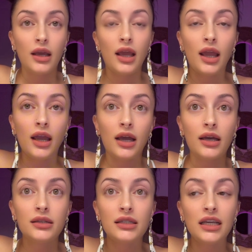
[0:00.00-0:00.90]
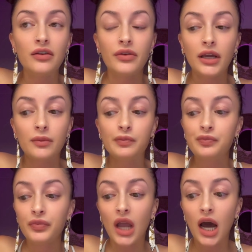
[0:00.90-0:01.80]
and even
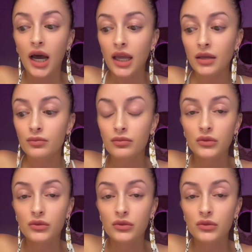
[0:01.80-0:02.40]
I